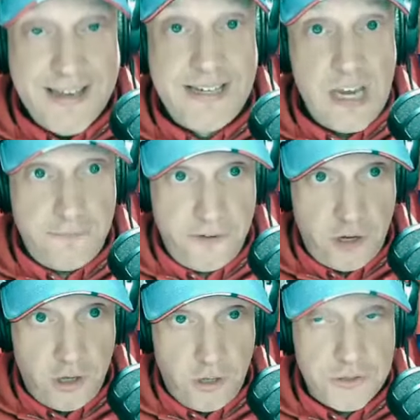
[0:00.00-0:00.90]

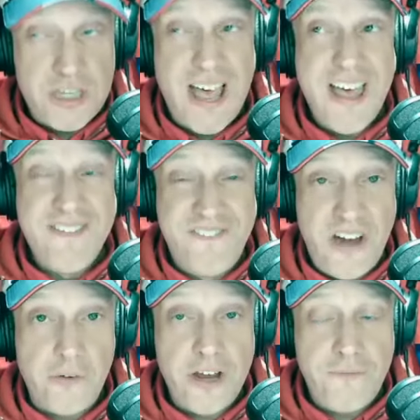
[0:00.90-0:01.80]
difficult,
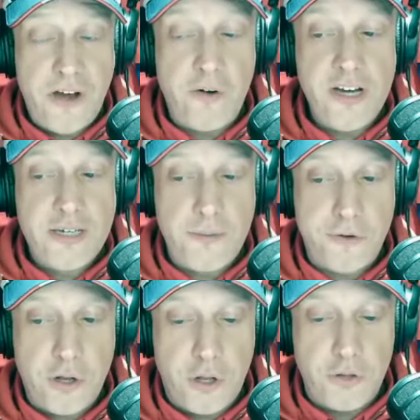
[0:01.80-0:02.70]
very, very
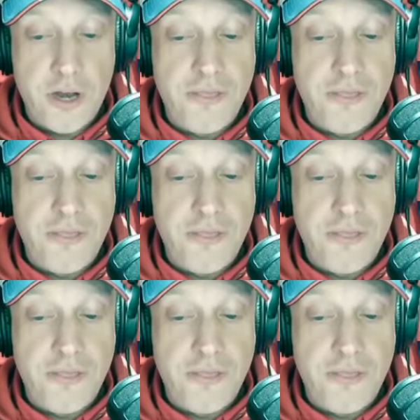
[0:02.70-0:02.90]
difficult.